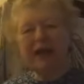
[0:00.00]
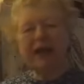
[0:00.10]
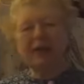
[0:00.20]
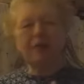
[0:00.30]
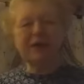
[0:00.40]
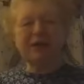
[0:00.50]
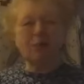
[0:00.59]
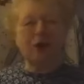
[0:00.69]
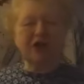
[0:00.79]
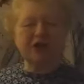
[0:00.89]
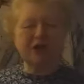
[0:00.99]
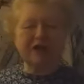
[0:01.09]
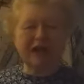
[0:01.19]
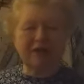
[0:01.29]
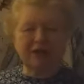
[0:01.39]
He wasn't watching
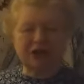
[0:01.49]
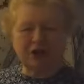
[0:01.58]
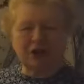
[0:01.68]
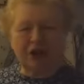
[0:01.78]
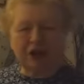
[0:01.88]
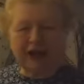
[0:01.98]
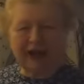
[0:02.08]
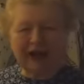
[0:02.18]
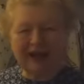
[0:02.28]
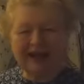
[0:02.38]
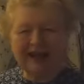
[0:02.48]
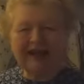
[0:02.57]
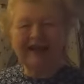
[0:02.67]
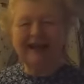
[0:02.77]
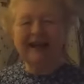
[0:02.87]
television all day.
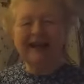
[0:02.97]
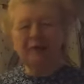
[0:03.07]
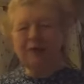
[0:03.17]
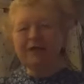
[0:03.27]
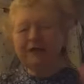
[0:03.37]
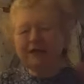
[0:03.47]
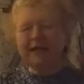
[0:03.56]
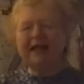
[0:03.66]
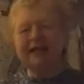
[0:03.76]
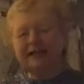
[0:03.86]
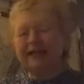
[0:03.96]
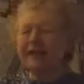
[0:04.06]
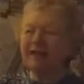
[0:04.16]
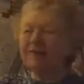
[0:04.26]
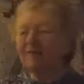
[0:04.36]
He wasn't dancing.